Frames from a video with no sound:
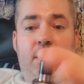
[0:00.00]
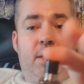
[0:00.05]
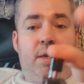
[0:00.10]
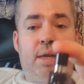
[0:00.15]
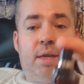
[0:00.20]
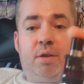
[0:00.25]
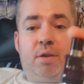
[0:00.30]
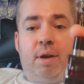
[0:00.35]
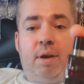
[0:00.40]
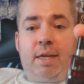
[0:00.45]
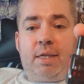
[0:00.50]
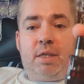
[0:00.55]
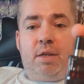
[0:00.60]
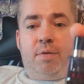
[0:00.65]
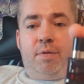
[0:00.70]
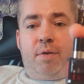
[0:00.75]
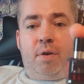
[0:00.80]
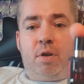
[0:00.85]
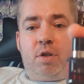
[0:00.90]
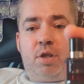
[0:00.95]
international
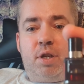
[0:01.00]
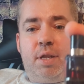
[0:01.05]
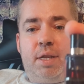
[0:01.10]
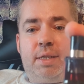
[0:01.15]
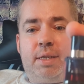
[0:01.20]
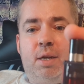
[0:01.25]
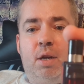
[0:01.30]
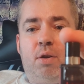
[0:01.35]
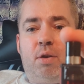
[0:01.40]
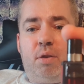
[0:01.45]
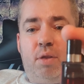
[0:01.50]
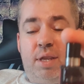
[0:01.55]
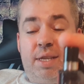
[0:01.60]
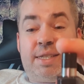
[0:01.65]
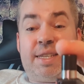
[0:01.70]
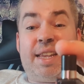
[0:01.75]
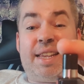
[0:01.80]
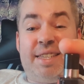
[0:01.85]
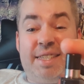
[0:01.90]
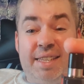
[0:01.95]
version. This
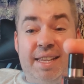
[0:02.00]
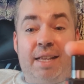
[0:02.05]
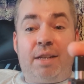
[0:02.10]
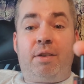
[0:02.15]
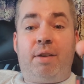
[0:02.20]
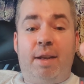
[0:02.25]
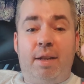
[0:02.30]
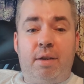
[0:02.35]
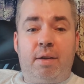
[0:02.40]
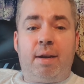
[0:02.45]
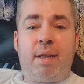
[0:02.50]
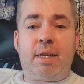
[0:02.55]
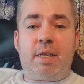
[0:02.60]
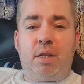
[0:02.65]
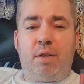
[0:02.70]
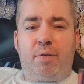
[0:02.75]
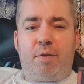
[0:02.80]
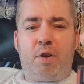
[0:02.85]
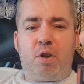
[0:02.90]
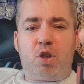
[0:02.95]
is the
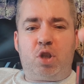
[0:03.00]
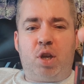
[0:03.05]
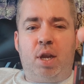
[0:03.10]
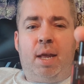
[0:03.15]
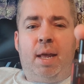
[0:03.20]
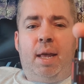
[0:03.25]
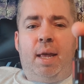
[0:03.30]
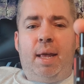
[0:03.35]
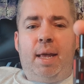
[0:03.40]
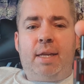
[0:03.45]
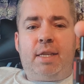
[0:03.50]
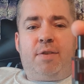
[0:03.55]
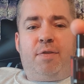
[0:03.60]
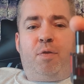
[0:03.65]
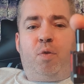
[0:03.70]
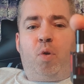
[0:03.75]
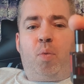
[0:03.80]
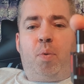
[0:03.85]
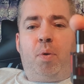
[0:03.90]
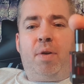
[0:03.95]
international version. It's a
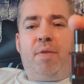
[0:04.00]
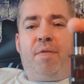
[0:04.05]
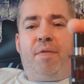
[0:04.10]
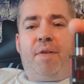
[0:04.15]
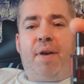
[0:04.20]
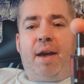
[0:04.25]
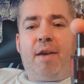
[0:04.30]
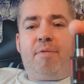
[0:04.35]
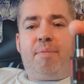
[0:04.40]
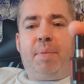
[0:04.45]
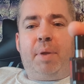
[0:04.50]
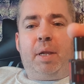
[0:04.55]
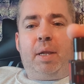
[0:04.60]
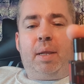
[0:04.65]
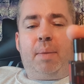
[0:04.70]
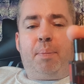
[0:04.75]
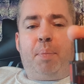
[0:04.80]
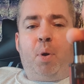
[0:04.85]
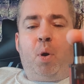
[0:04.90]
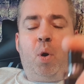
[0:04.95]
4.5
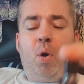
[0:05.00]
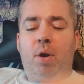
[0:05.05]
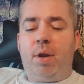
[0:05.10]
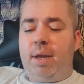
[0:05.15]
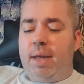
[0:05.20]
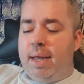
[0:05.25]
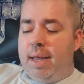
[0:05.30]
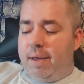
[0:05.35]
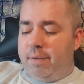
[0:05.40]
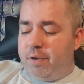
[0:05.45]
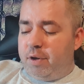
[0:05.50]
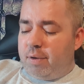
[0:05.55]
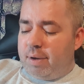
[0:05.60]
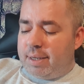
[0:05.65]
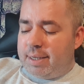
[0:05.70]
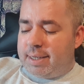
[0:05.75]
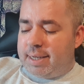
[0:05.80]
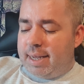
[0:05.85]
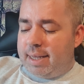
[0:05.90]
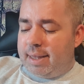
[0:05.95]
mil pod. If you're
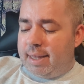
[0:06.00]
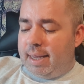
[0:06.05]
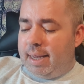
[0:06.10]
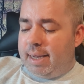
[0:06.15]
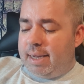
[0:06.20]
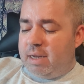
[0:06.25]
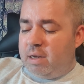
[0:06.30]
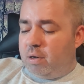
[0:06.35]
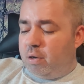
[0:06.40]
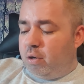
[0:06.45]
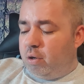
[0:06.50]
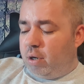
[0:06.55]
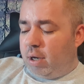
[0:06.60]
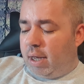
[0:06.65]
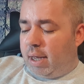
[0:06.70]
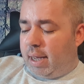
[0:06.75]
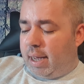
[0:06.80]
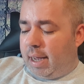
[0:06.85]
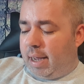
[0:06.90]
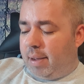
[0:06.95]
inside the EU,
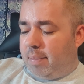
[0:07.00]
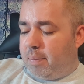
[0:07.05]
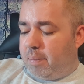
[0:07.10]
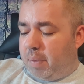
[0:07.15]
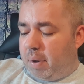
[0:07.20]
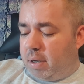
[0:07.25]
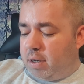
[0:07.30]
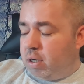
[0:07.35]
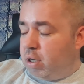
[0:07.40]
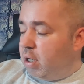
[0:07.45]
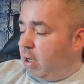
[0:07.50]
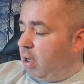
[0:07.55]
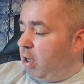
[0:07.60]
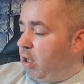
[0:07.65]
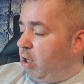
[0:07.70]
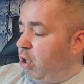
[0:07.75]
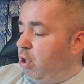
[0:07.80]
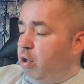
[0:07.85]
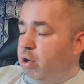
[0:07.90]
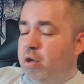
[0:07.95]

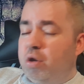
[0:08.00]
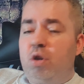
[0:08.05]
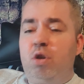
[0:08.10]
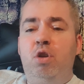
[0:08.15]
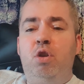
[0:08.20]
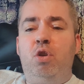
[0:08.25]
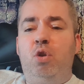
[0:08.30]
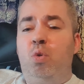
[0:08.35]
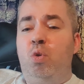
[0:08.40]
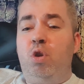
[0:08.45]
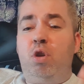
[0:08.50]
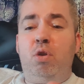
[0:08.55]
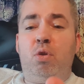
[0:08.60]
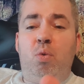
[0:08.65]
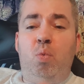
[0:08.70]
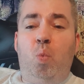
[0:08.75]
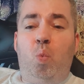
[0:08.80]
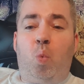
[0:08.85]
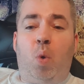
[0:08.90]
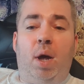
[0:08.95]
you
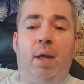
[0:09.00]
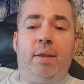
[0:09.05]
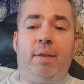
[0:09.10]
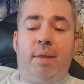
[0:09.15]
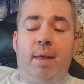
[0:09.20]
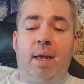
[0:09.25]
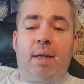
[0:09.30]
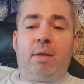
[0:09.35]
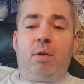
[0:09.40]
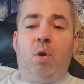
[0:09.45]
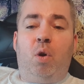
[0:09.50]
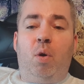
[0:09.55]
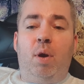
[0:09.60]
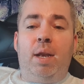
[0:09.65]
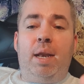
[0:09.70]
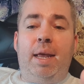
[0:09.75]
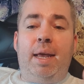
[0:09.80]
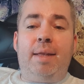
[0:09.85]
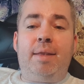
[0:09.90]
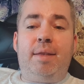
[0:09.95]
don't want that
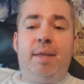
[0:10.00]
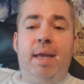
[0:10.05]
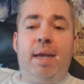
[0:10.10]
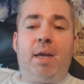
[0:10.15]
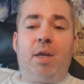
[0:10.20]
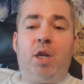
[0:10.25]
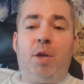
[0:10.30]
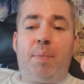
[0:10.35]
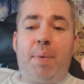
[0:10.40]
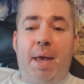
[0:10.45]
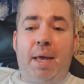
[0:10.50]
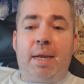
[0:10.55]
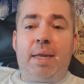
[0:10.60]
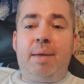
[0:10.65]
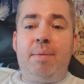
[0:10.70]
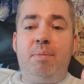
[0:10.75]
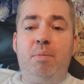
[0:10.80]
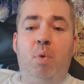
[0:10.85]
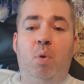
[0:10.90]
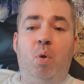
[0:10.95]
coil head taking up any
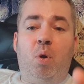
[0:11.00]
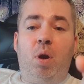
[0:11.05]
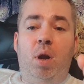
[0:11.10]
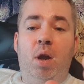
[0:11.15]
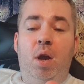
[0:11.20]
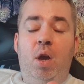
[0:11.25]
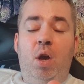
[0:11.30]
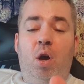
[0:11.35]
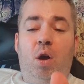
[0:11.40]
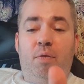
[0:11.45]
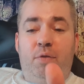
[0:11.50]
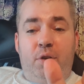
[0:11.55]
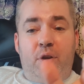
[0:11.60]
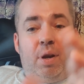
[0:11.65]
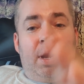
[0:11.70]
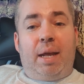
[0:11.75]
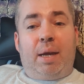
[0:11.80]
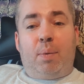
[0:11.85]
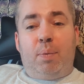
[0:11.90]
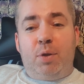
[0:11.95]
more of your
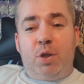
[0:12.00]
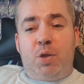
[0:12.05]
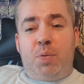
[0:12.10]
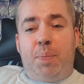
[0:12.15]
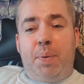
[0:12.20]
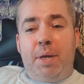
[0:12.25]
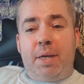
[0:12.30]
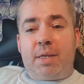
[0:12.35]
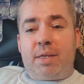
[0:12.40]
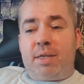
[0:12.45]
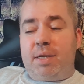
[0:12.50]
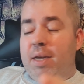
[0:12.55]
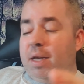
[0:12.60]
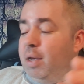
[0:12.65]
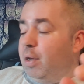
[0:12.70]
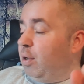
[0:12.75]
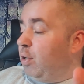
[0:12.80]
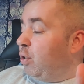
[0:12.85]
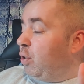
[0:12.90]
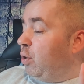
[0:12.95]
liquid space.
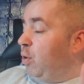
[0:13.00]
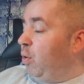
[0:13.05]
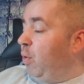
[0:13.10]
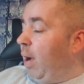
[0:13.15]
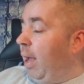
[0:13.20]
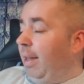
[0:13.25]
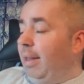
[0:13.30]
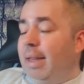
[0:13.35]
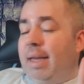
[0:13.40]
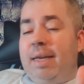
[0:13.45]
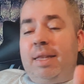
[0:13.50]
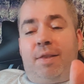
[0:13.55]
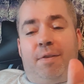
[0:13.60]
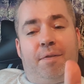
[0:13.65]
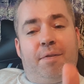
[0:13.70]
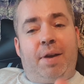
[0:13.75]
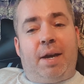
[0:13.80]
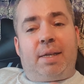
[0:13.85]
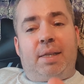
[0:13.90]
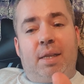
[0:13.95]
So I like the
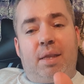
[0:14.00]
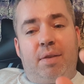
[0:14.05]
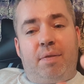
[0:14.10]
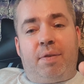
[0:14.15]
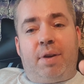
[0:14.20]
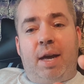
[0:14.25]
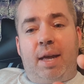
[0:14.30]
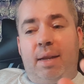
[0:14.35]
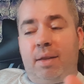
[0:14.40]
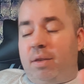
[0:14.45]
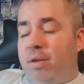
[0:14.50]
fact that they've got it